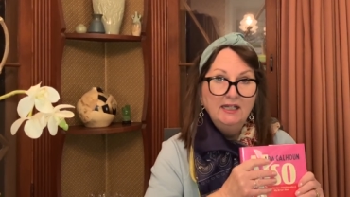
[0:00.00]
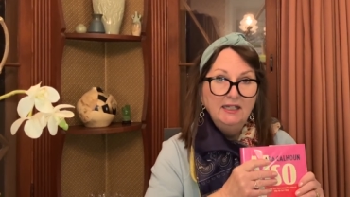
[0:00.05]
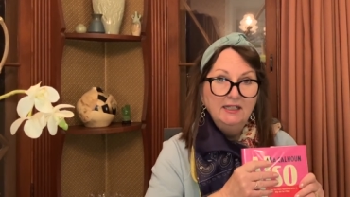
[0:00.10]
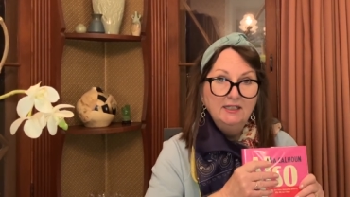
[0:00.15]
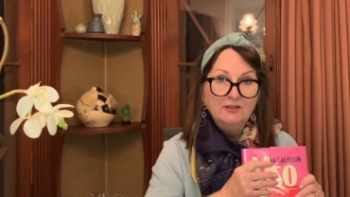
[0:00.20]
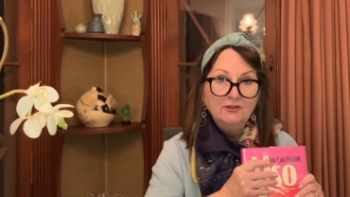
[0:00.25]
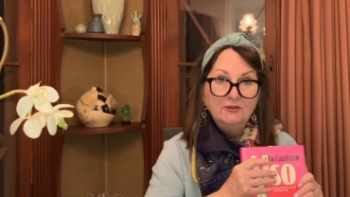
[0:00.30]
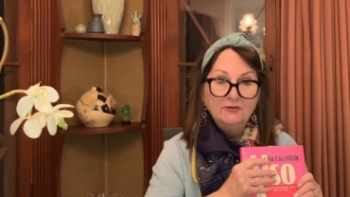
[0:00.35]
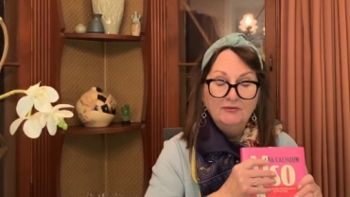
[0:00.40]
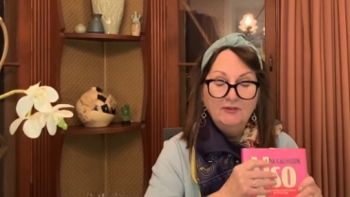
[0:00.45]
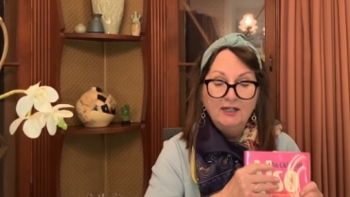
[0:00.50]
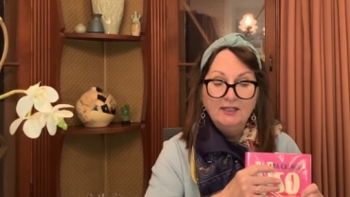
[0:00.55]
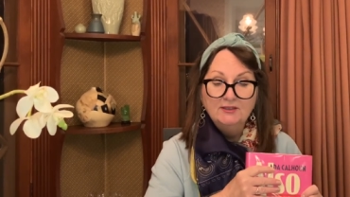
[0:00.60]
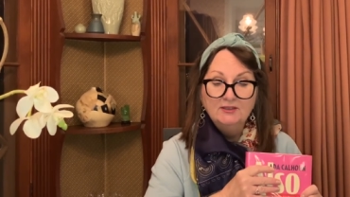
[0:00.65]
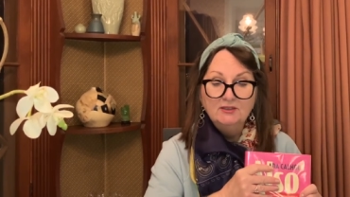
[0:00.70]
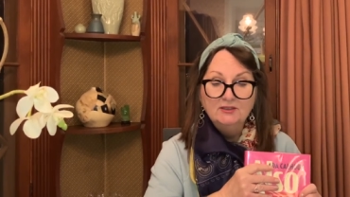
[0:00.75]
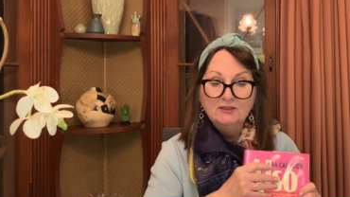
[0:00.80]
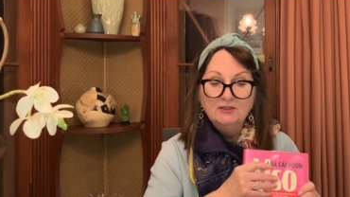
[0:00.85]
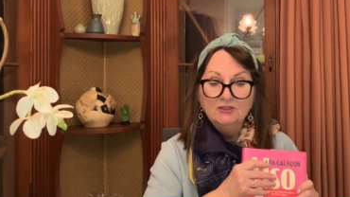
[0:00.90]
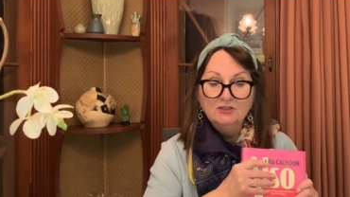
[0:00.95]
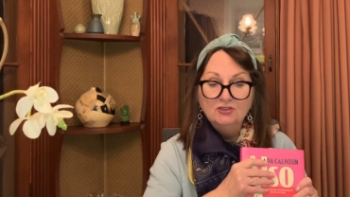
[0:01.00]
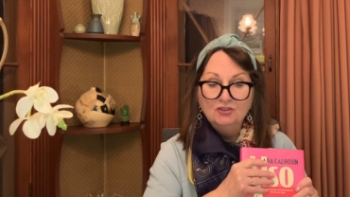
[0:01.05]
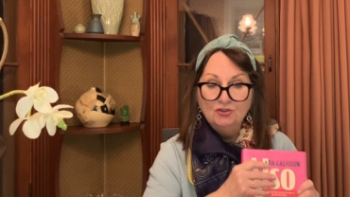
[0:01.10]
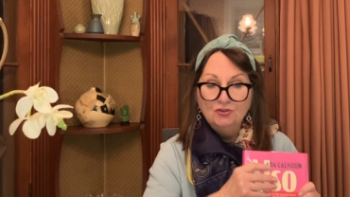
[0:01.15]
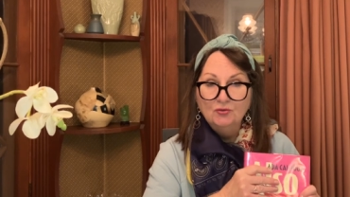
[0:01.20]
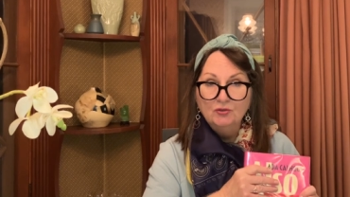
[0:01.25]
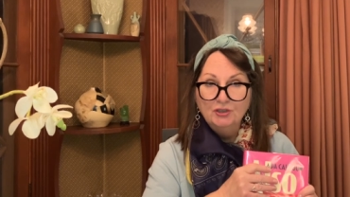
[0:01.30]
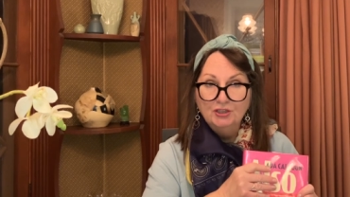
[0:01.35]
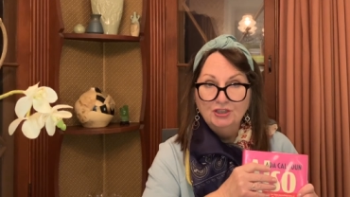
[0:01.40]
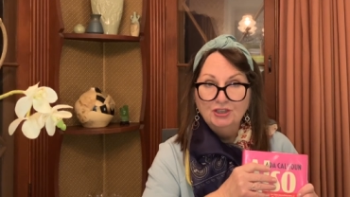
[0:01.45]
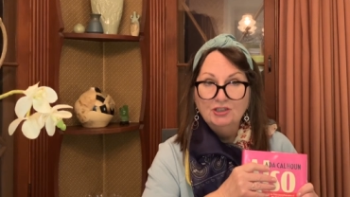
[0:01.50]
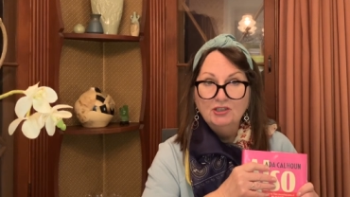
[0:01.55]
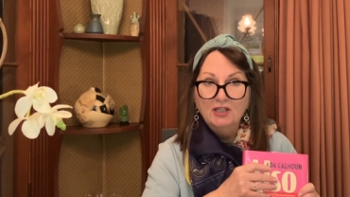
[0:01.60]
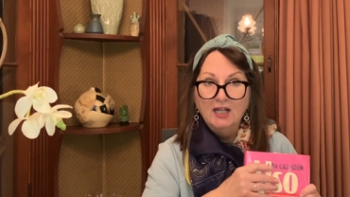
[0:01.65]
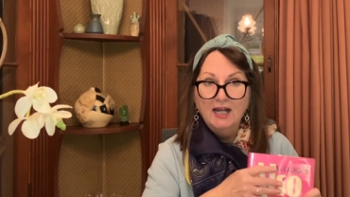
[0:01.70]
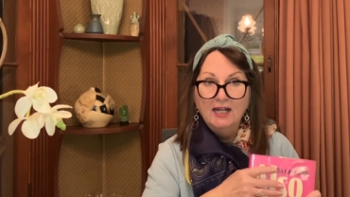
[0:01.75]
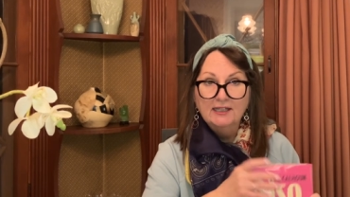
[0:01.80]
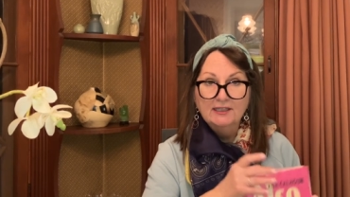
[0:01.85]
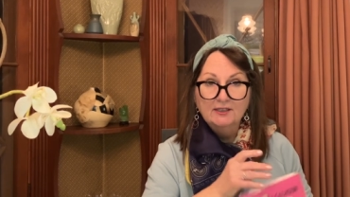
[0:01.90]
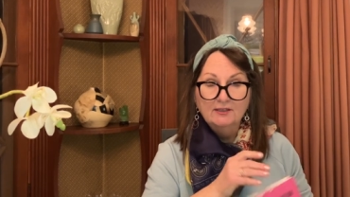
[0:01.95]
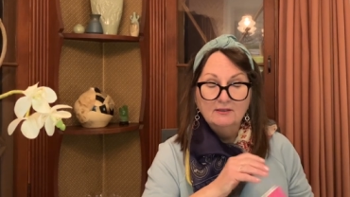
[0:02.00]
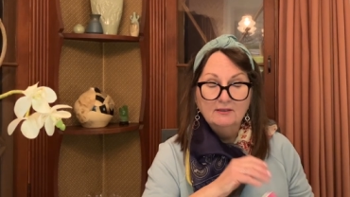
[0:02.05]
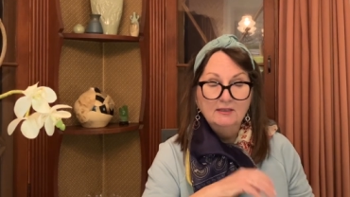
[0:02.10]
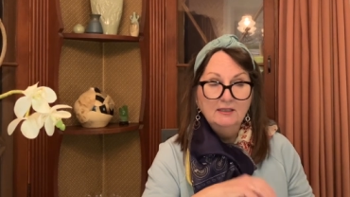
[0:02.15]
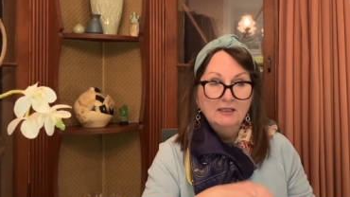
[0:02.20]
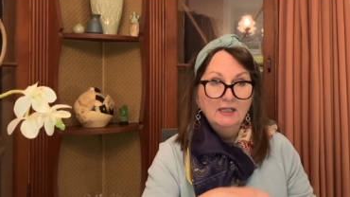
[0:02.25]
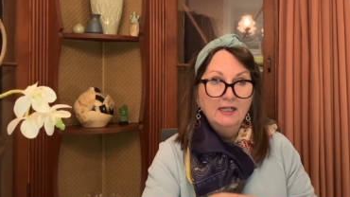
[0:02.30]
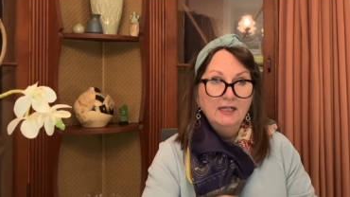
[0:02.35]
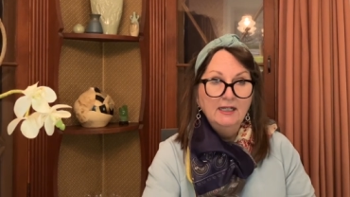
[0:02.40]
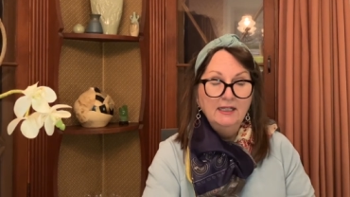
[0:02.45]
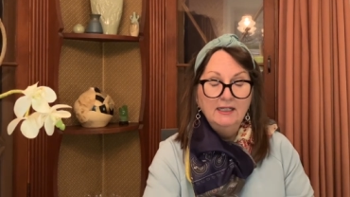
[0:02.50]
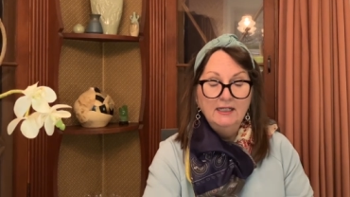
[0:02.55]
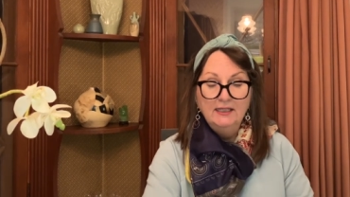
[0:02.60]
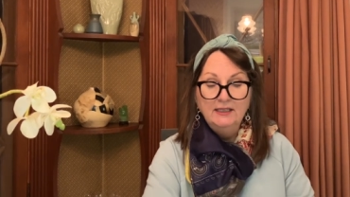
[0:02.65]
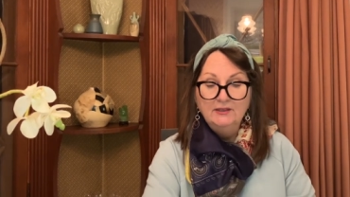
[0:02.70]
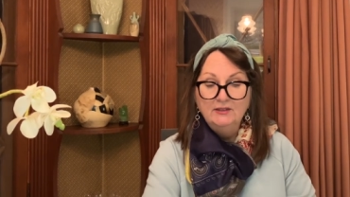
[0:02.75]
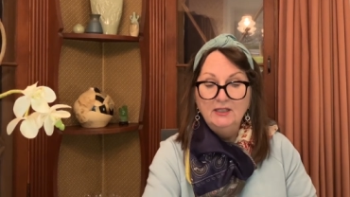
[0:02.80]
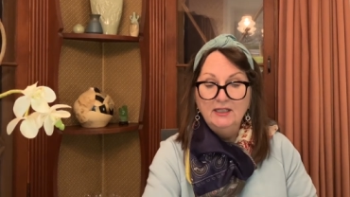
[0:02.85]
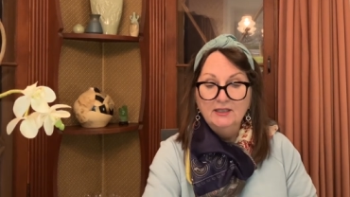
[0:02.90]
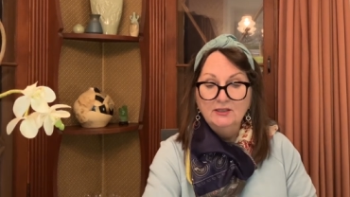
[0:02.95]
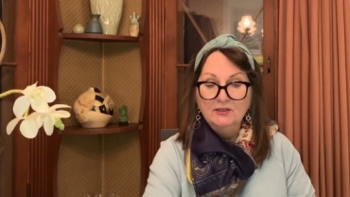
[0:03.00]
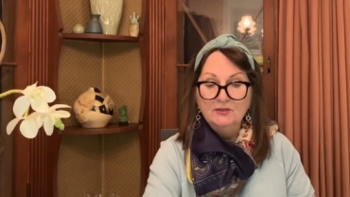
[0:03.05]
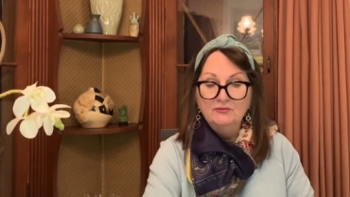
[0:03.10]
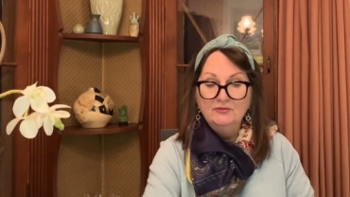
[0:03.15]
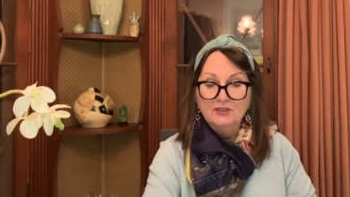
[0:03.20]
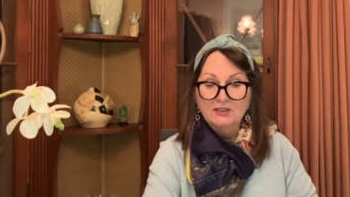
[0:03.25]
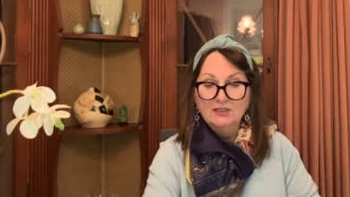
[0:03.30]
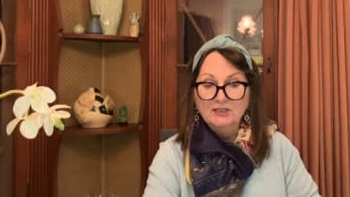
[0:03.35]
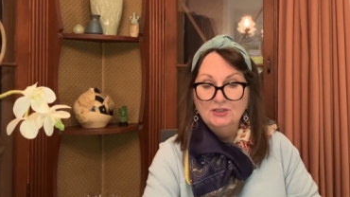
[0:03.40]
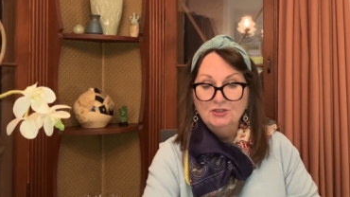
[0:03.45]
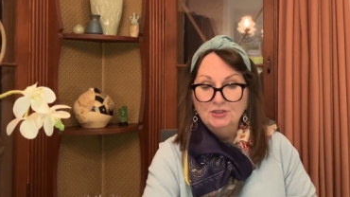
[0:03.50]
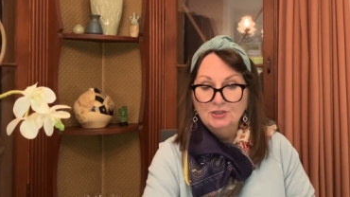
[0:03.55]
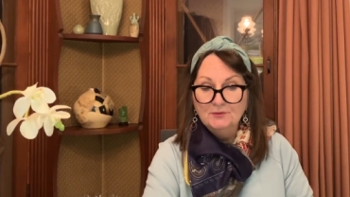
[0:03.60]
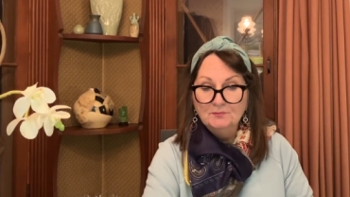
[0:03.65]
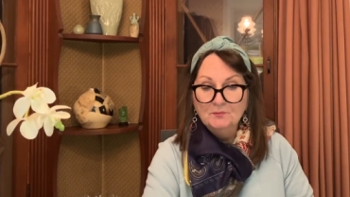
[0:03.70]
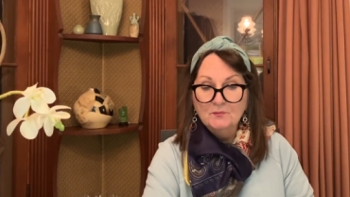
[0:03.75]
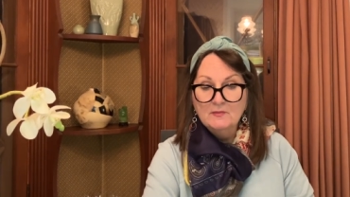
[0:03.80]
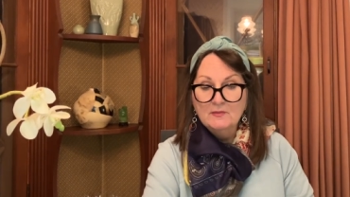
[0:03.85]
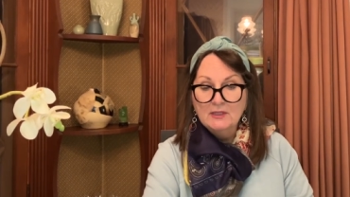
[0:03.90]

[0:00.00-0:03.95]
in her father's storage locker in, in the village.